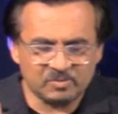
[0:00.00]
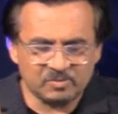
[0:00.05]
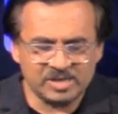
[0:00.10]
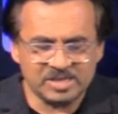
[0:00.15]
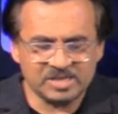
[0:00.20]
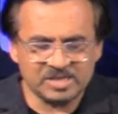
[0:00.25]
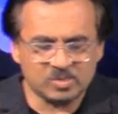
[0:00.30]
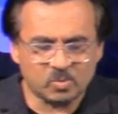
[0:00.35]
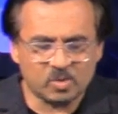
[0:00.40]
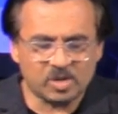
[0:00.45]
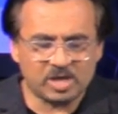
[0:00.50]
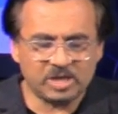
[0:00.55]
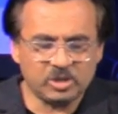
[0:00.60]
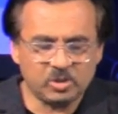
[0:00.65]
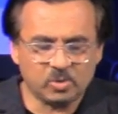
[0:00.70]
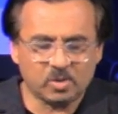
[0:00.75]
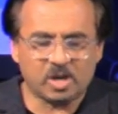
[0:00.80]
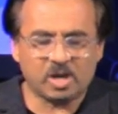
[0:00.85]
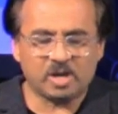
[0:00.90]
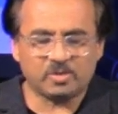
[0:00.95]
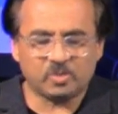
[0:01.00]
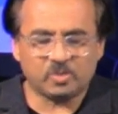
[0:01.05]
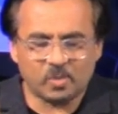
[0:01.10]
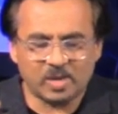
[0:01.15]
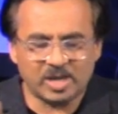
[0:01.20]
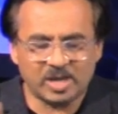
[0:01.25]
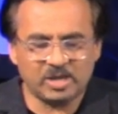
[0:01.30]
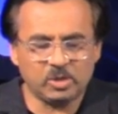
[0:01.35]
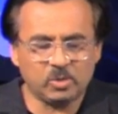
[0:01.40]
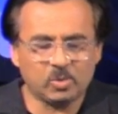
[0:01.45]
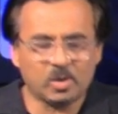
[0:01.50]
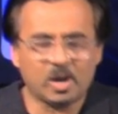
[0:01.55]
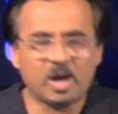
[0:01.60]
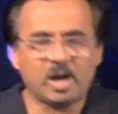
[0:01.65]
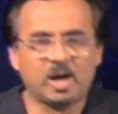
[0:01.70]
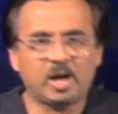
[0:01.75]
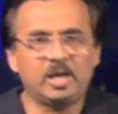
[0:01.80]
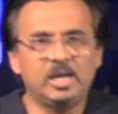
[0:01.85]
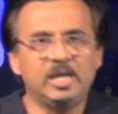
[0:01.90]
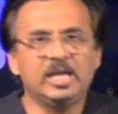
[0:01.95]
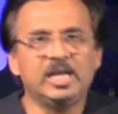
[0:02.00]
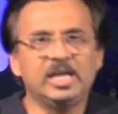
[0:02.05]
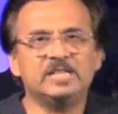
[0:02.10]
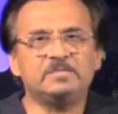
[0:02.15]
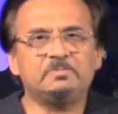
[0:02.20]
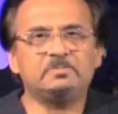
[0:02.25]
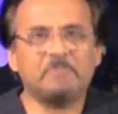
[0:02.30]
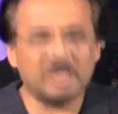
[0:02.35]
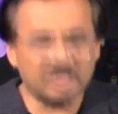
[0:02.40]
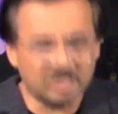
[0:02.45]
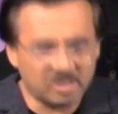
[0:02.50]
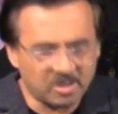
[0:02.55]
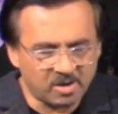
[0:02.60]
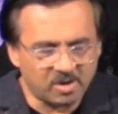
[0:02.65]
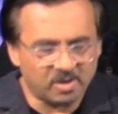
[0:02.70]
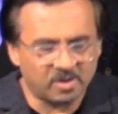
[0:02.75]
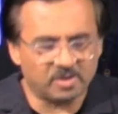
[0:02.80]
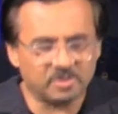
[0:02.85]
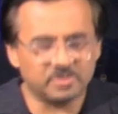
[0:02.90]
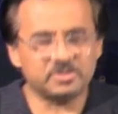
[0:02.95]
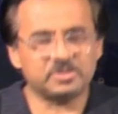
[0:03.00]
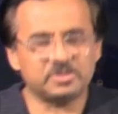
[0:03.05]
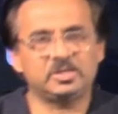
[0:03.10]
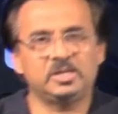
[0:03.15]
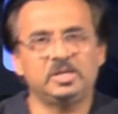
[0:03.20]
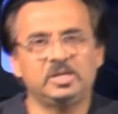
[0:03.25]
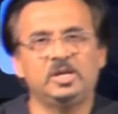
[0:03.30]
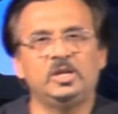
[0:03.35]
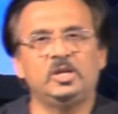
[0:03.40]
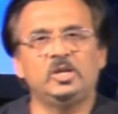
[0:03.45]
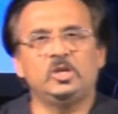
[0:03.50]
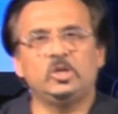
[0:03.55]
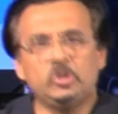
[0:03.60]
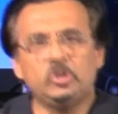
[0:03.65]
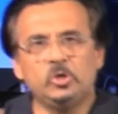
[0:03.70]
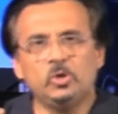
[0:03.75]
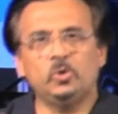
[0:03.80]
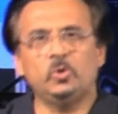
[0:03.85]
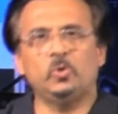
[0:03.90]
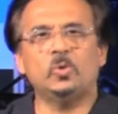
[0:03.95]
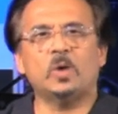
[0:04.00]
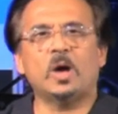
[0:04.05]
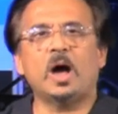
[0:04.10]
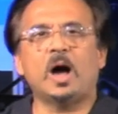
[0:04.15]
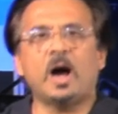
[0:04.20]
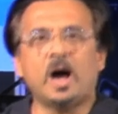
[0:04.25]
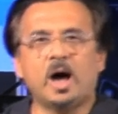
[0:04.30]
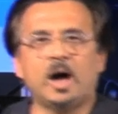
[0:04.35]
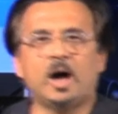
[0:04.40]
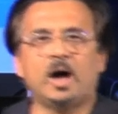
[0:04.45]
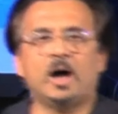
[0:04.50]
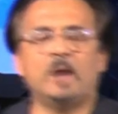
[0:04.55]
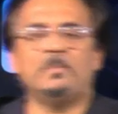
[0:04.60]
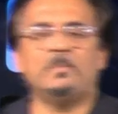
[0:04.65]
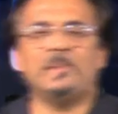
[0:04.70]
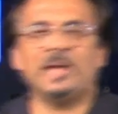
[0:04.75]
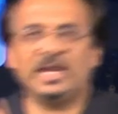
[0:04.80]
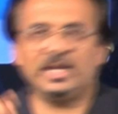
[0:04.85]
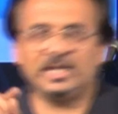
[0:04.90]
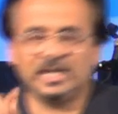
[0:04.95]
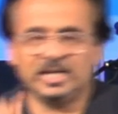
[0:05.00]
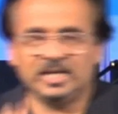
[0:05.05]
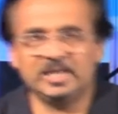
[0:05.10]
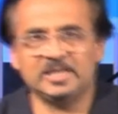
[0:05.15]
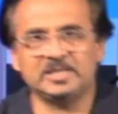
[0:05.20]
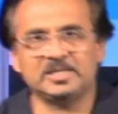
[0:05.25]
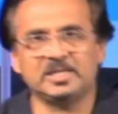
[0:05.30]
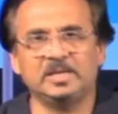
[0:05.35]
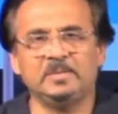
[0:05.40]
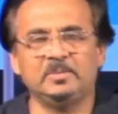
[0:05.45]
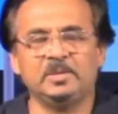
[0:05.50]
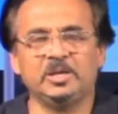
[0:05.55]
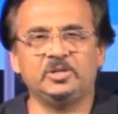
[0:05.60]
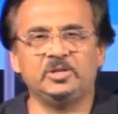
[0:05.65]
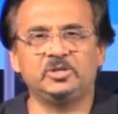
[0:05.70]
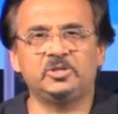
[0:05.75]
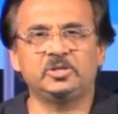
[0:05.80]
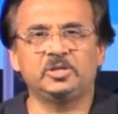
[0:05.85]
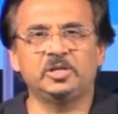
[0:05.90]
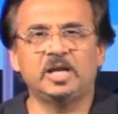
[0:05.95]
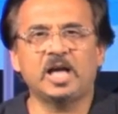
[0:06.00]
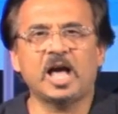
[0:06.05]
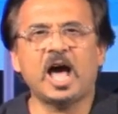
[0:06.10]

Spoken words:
reason why you are the way you are is because you are made in his image.